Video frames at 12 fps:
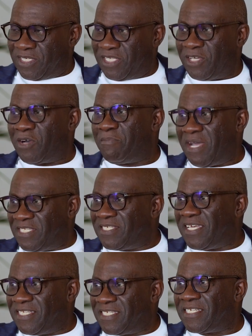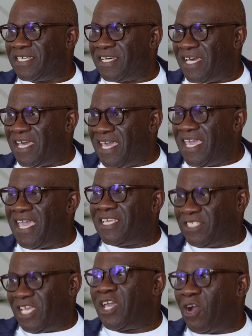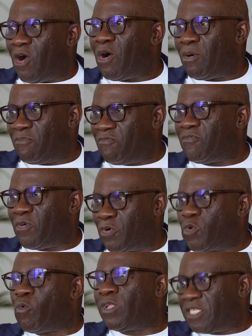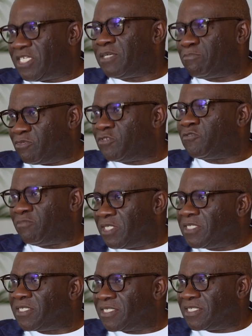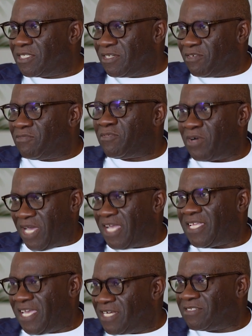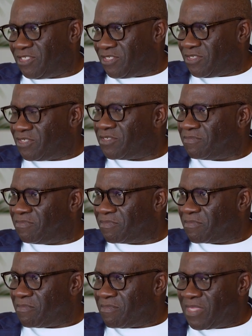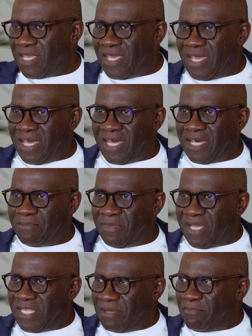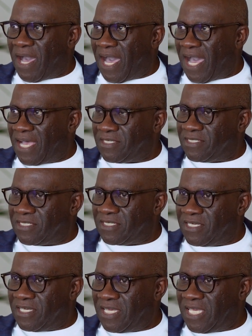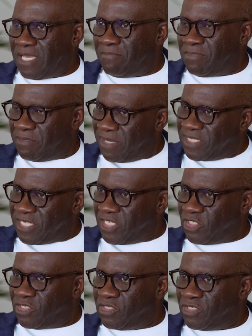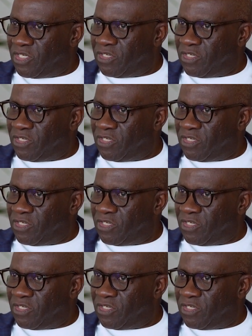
the command center is a hub for quality improvement for any health system. In the past, implementations